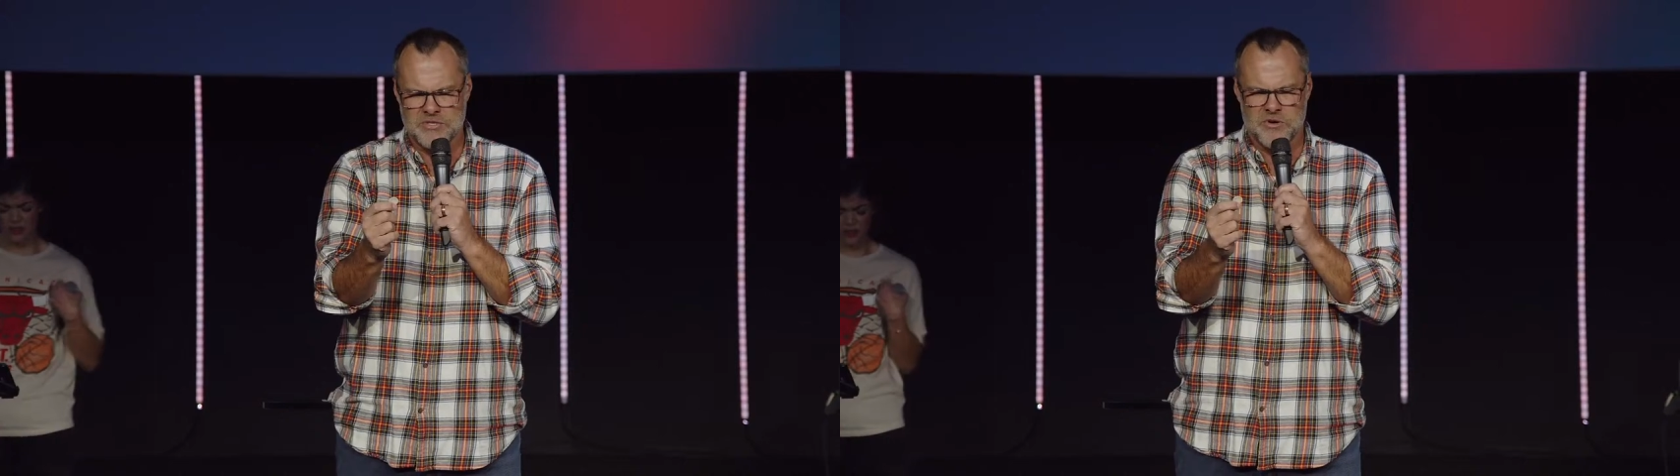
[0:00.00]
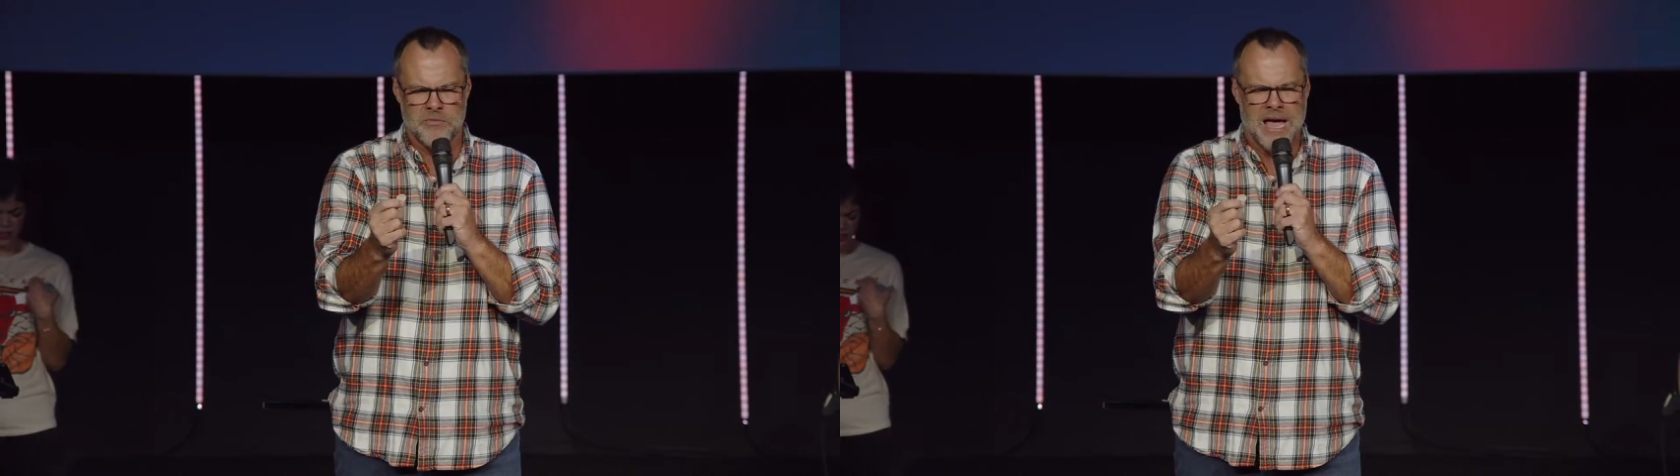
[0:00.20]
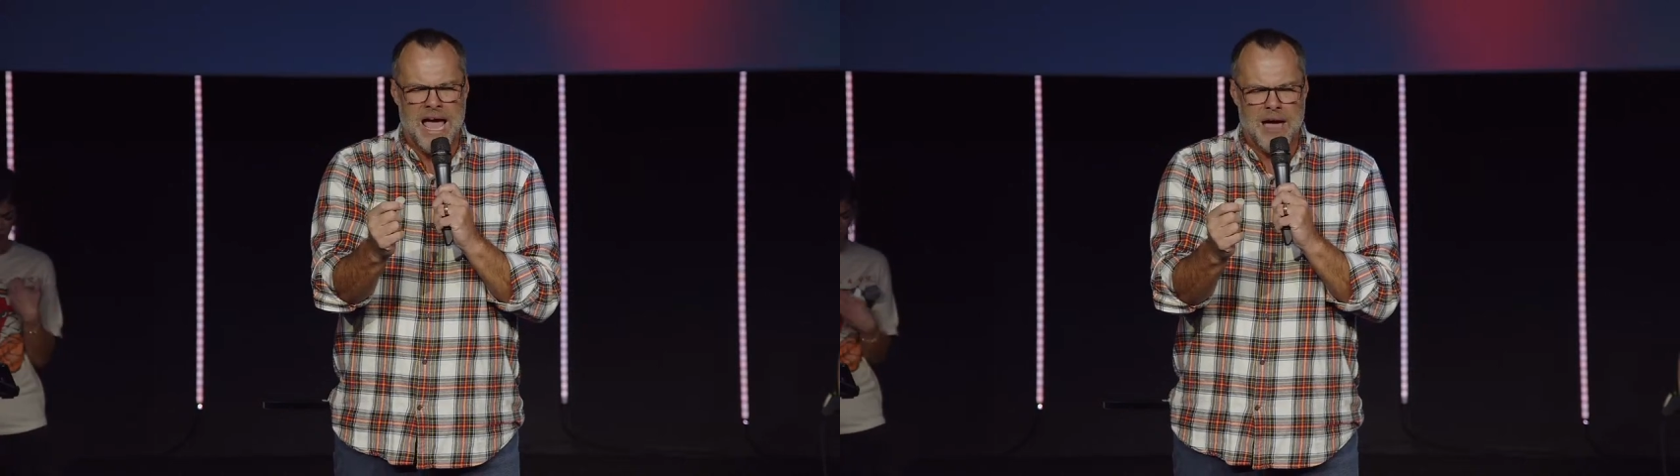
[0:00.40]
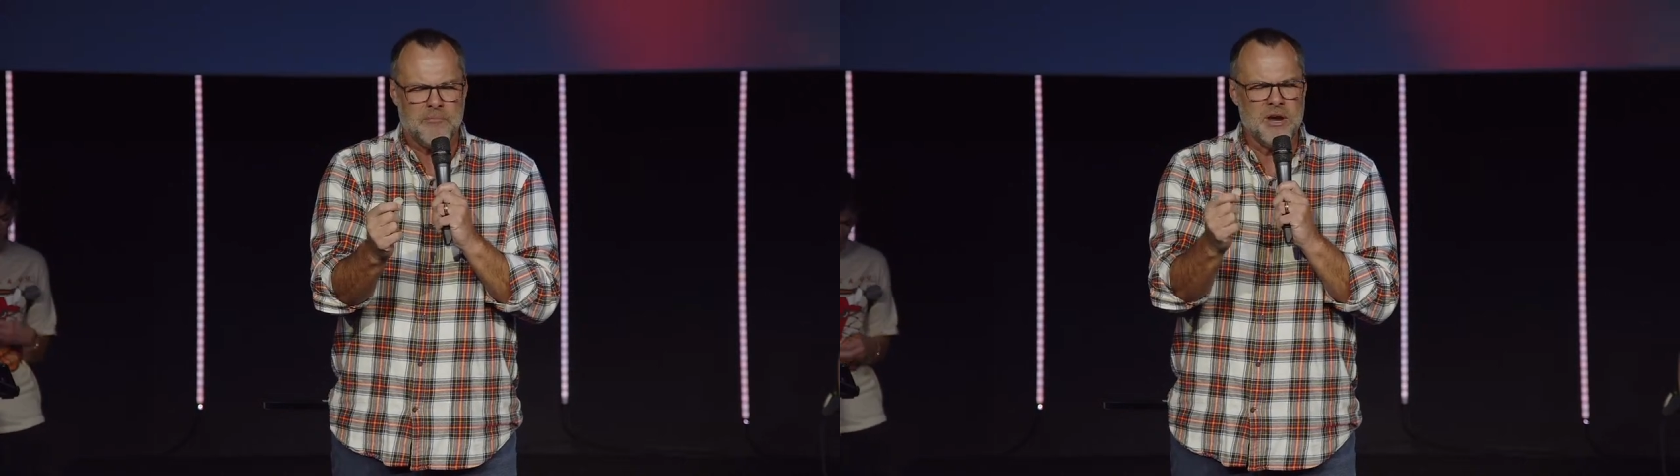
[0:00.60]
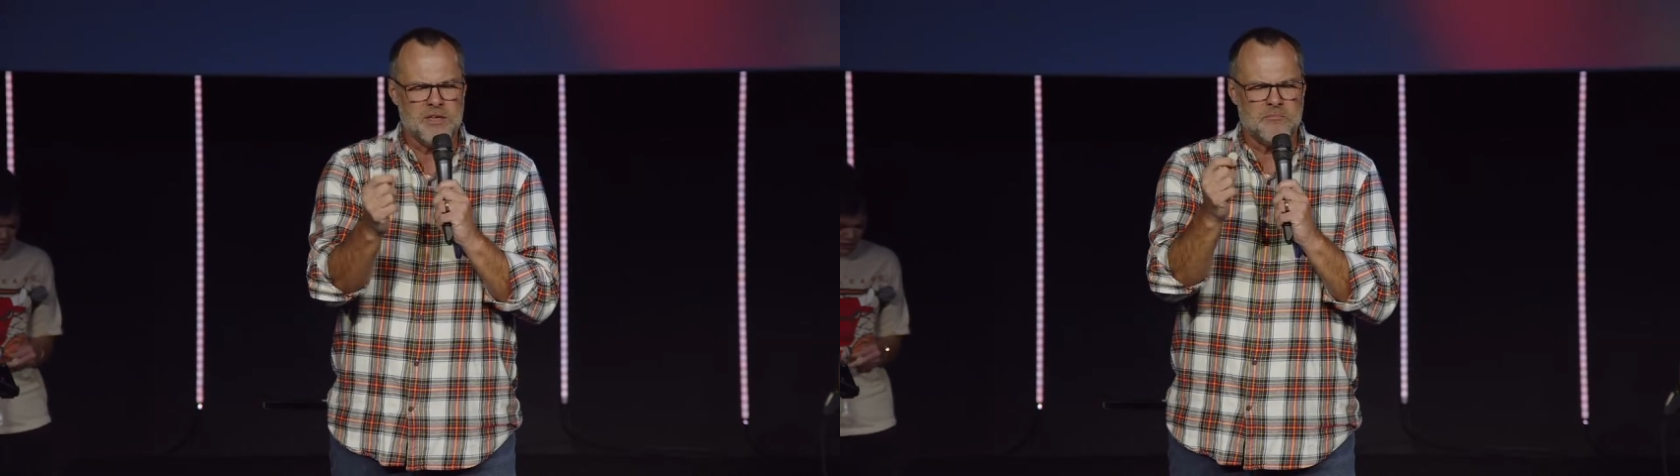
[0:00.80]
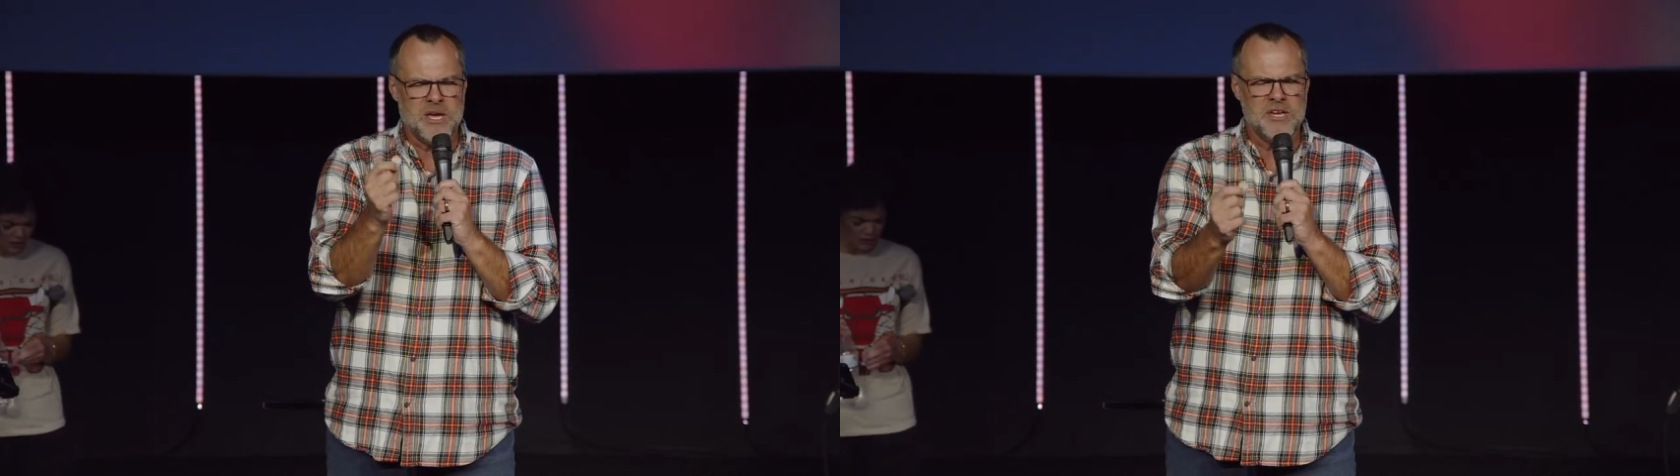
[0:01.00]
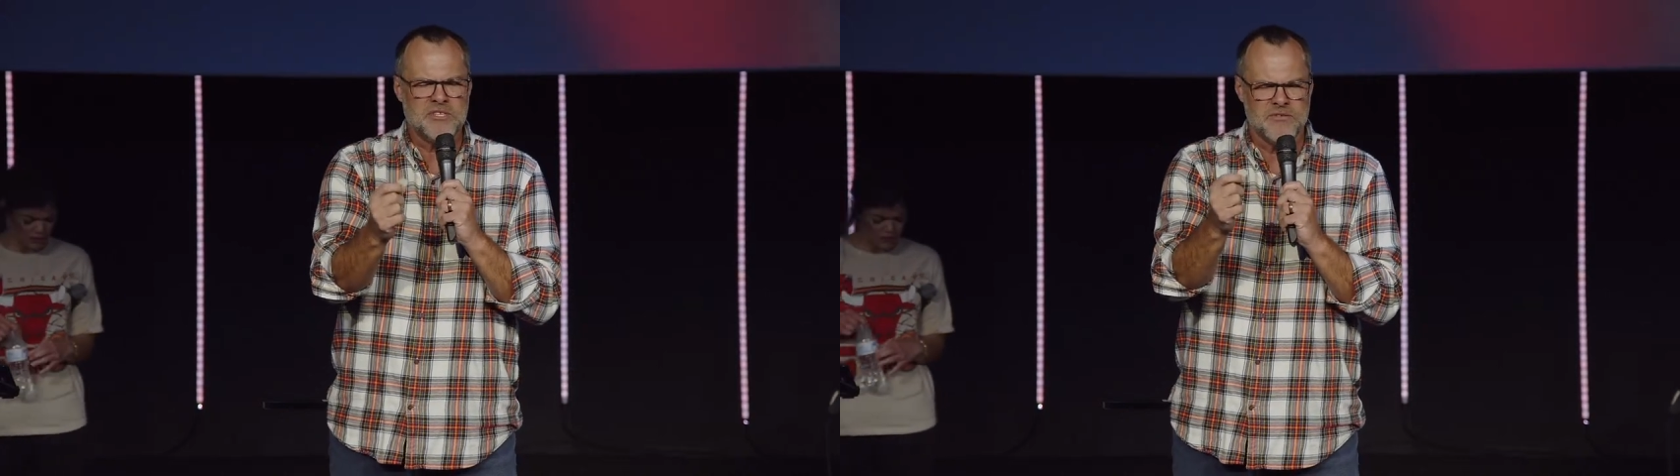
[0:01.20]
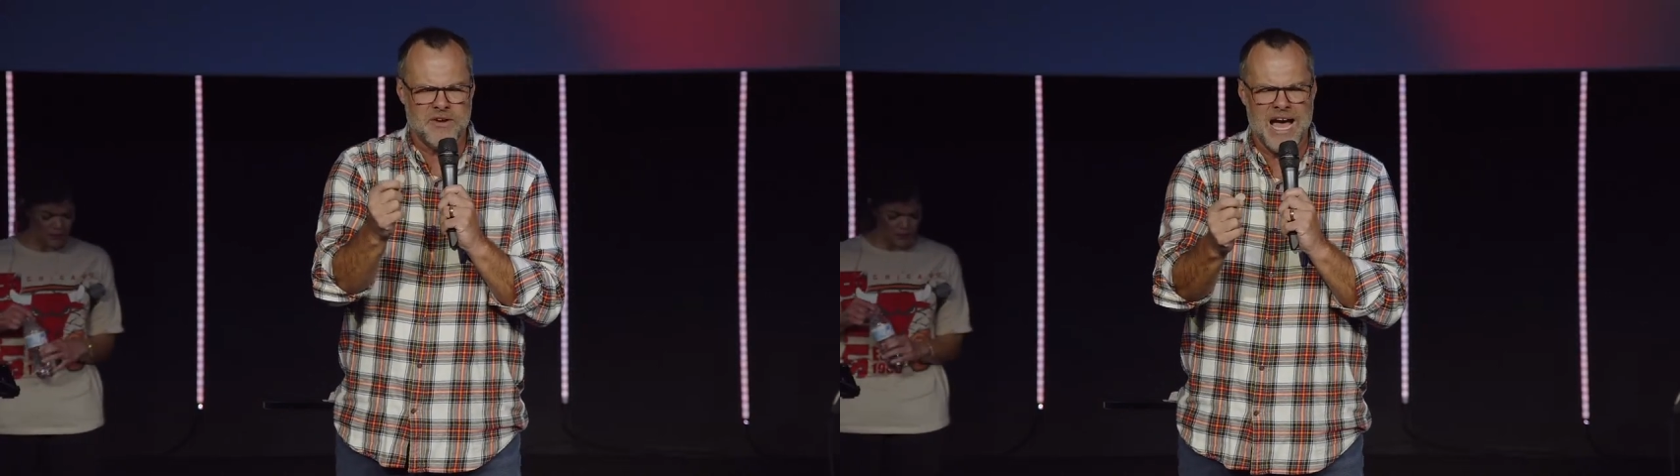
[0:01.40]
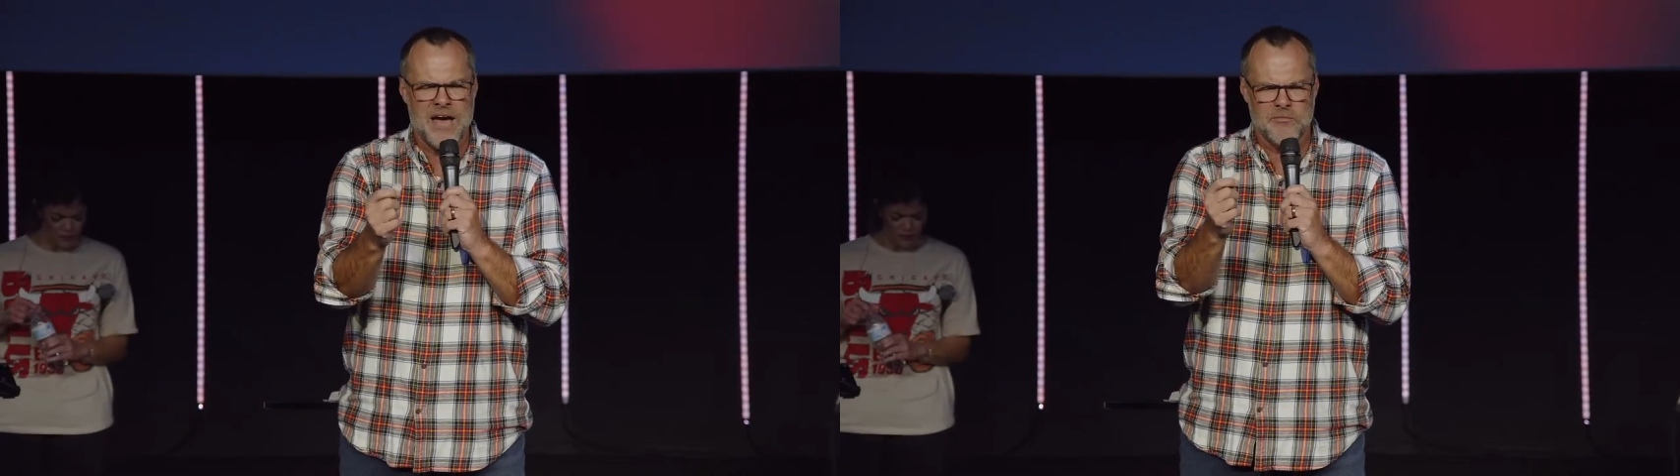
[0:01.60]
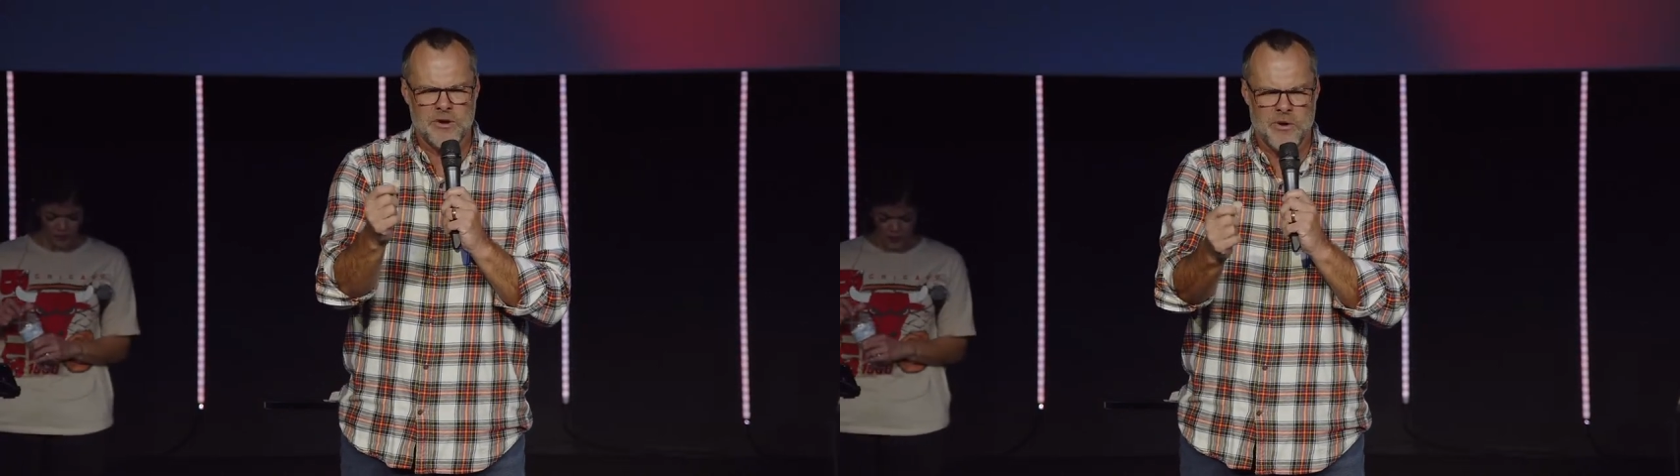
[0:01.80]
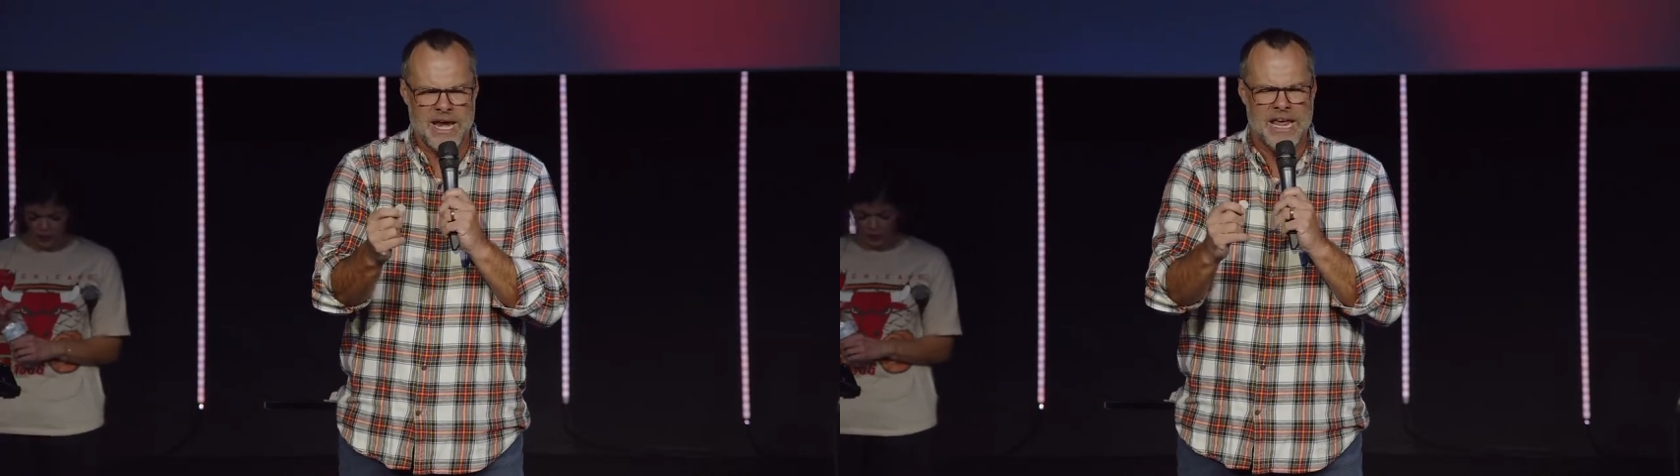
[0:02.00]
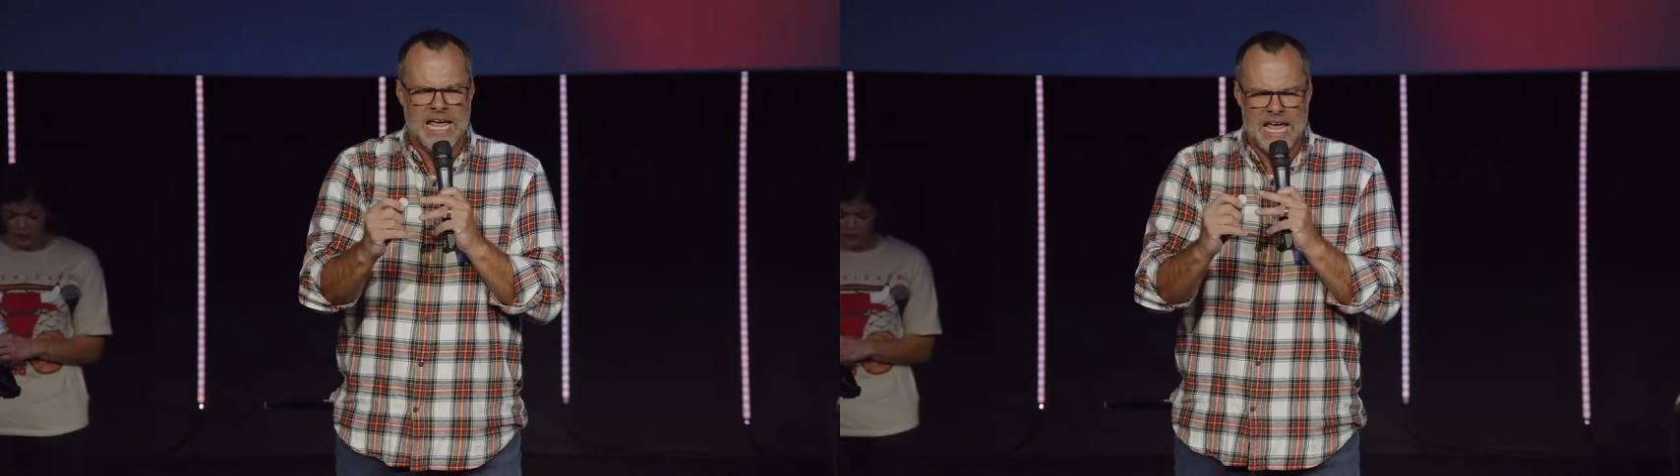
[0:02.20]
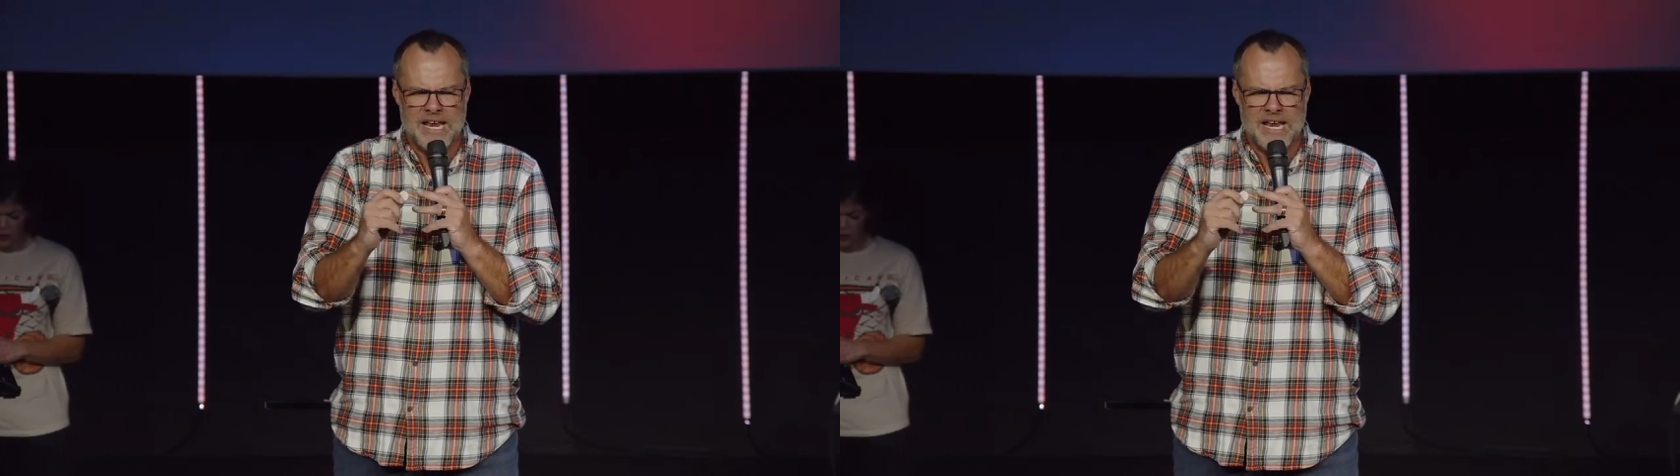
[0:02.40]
in this room. I pray the peace of God would reign